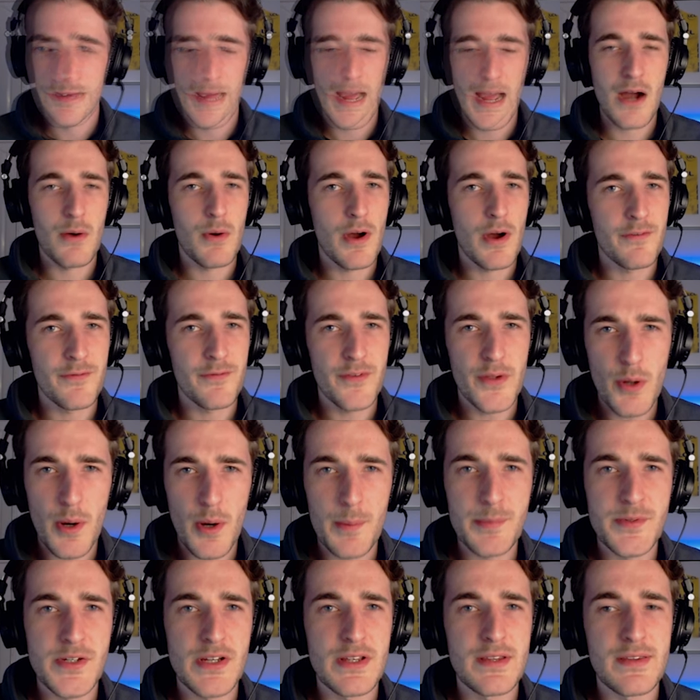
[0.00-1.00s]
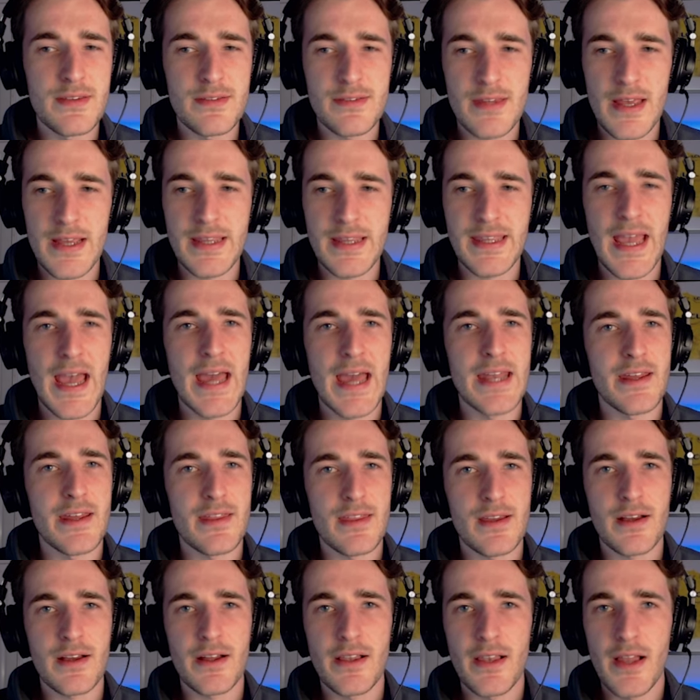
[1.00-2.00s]
Now, a few options again
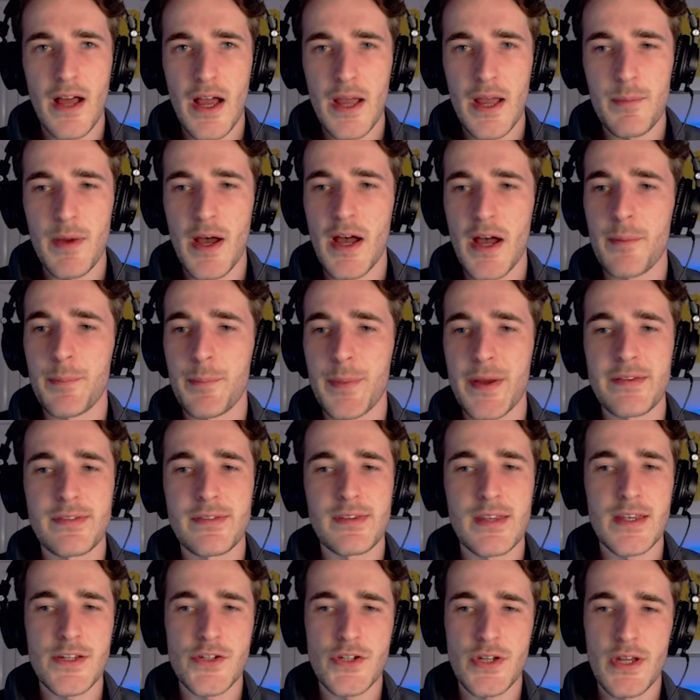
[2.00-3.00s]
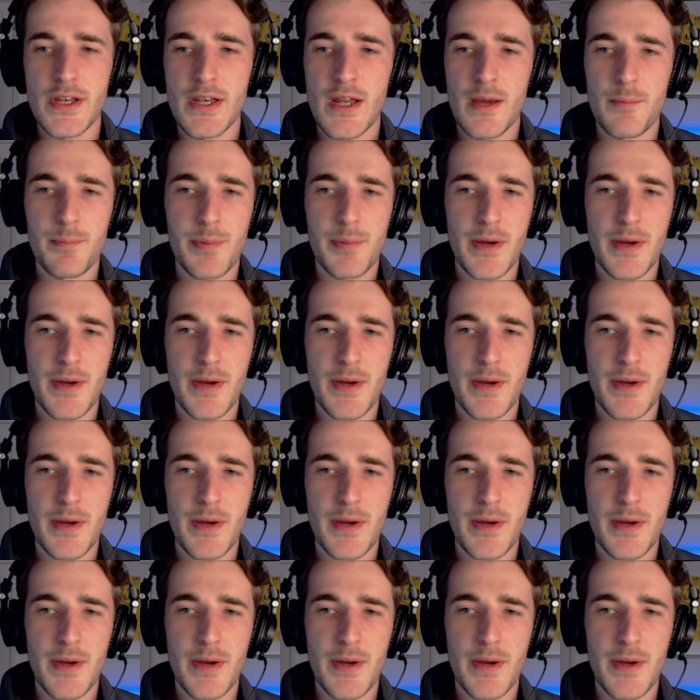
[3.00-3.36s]
at the climber position,